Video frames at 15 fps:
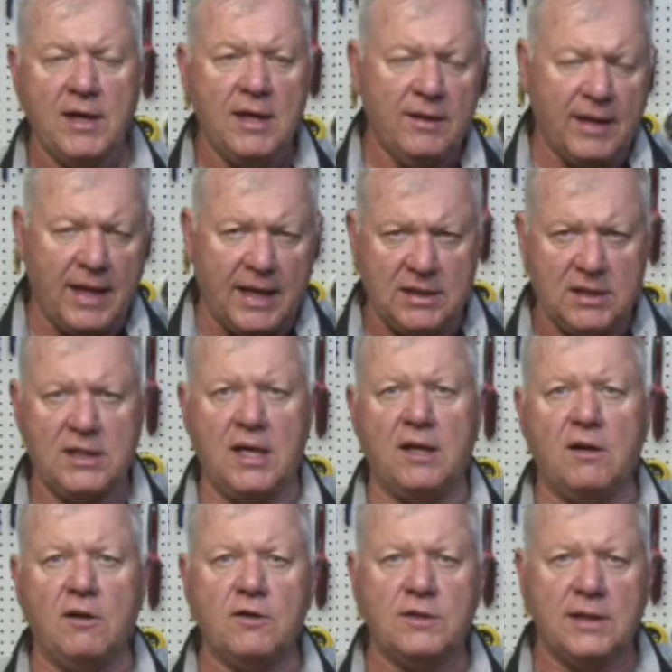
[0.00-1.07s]
That
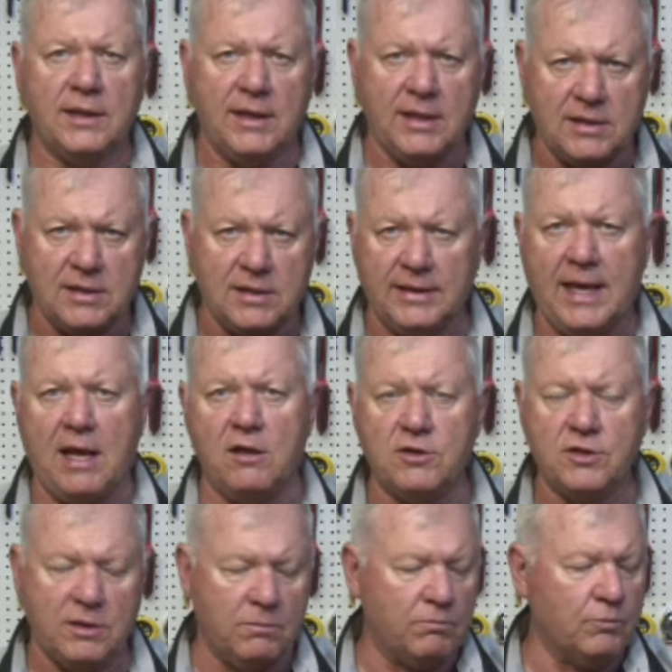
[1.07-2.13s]
settles. It gets
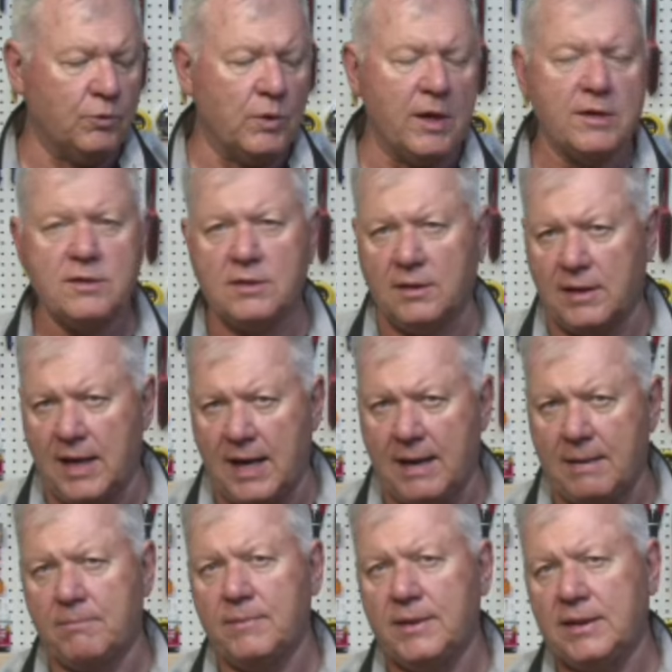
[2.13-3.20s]
calcium, rust,
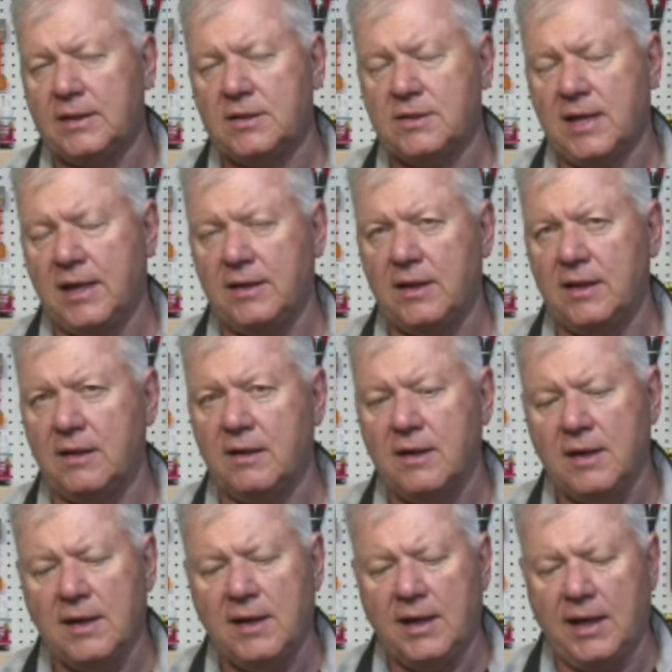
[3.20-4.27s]
lime inside there.
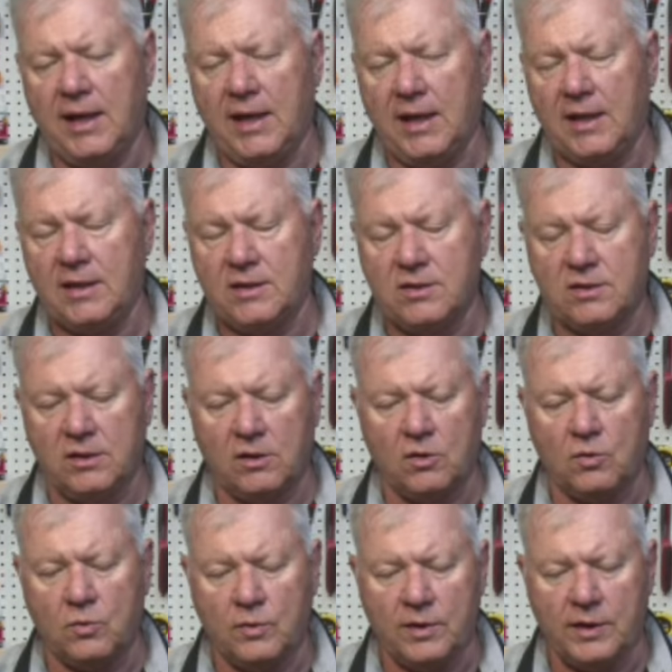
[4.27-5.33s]
And
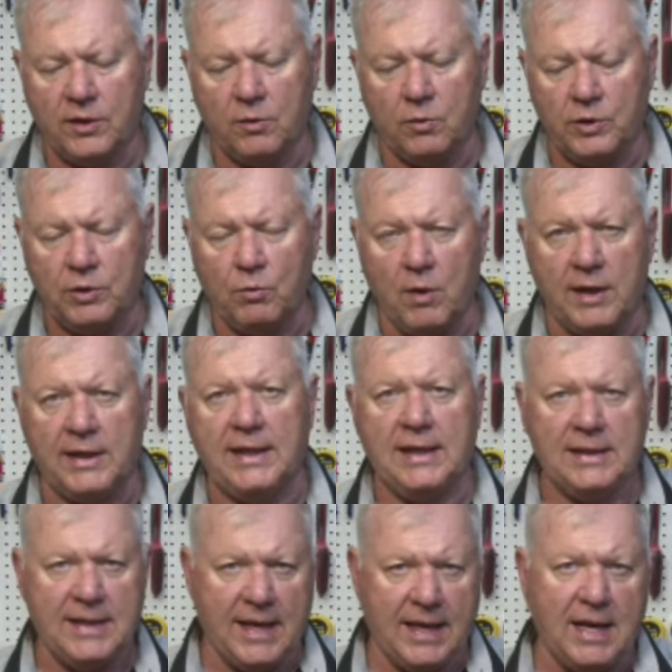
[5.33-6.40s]
so, you want to
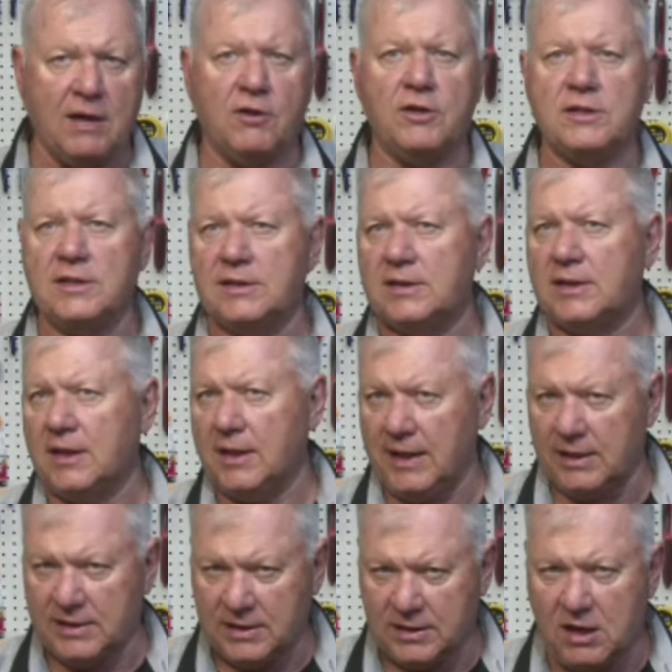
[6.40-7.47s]
get that out, because it's going to
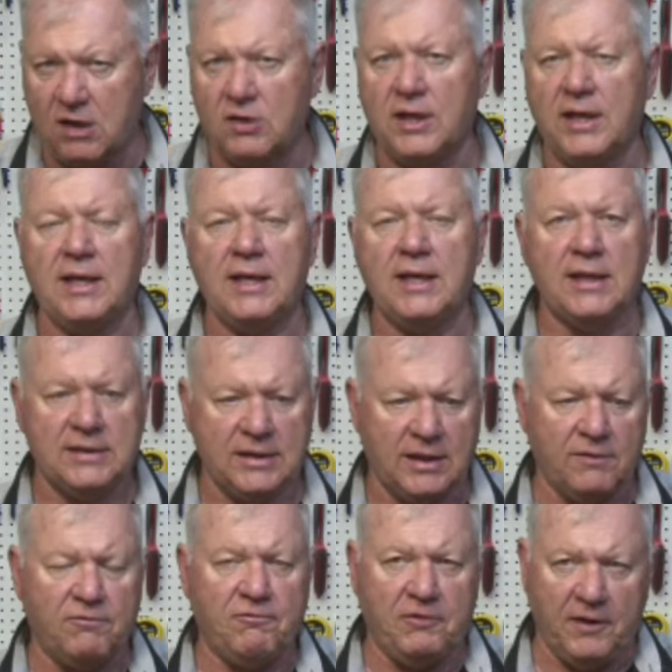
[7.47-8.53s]
get skunky and it's going
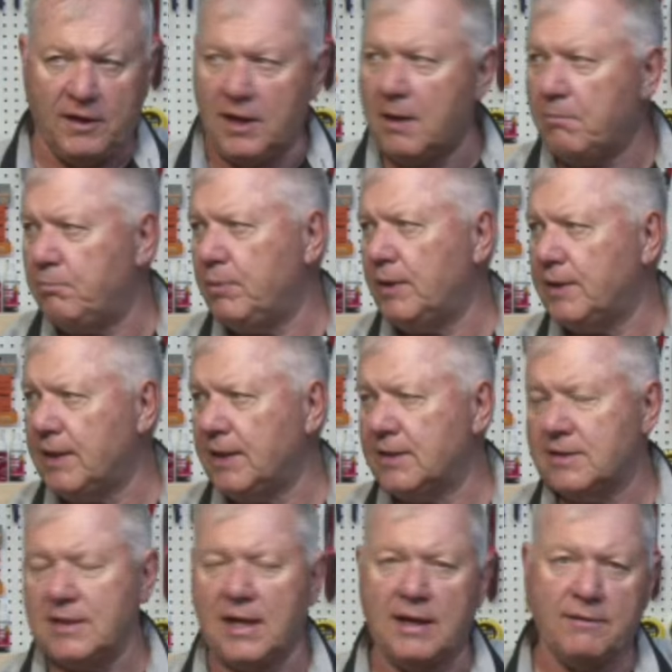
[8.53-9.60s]
to fill up on the
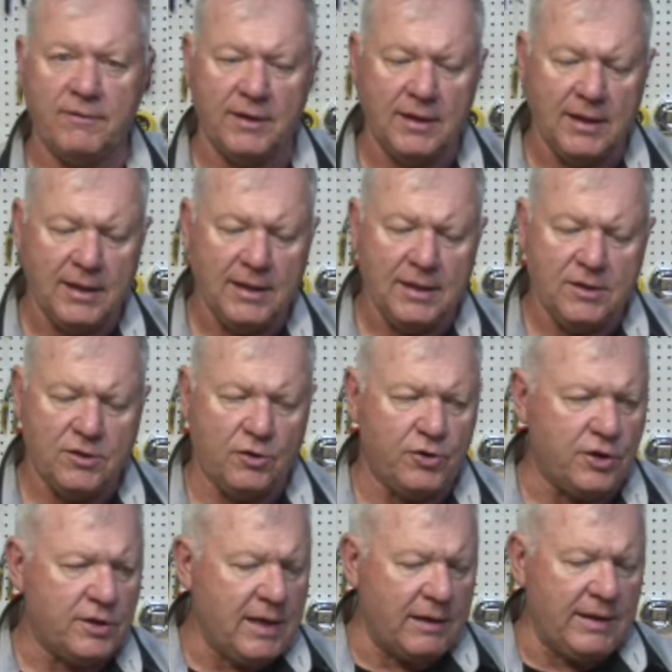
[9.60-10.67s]
inside of it. So
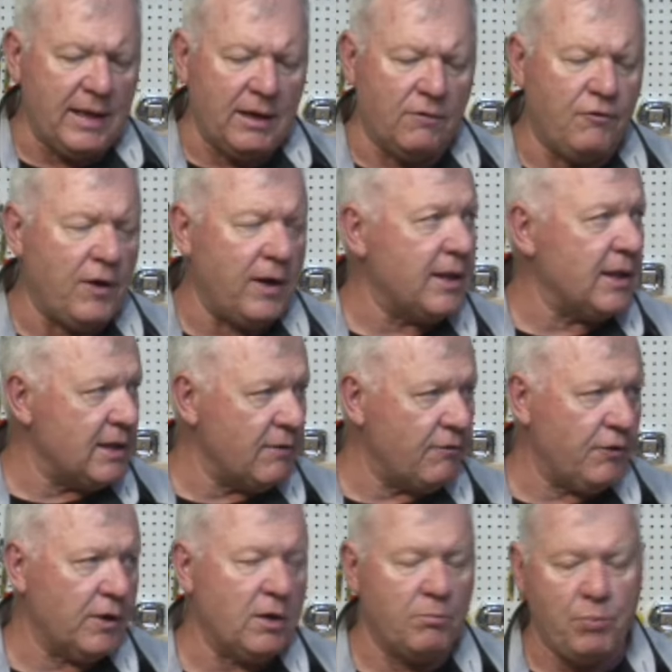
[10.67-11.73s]
just identify the
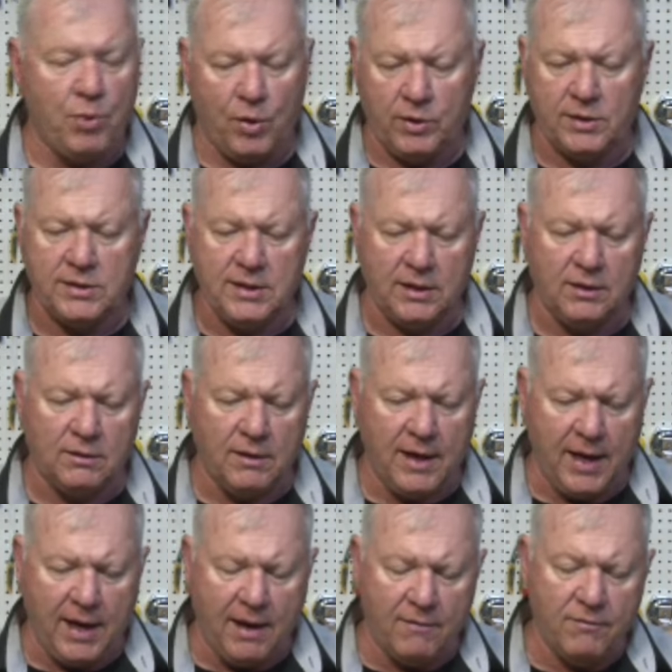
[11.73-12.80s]
different components that you
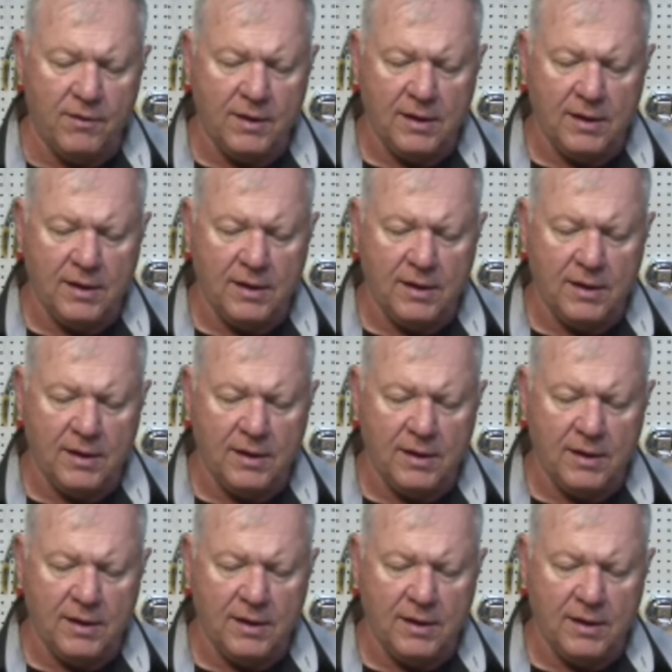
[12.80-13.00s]
have.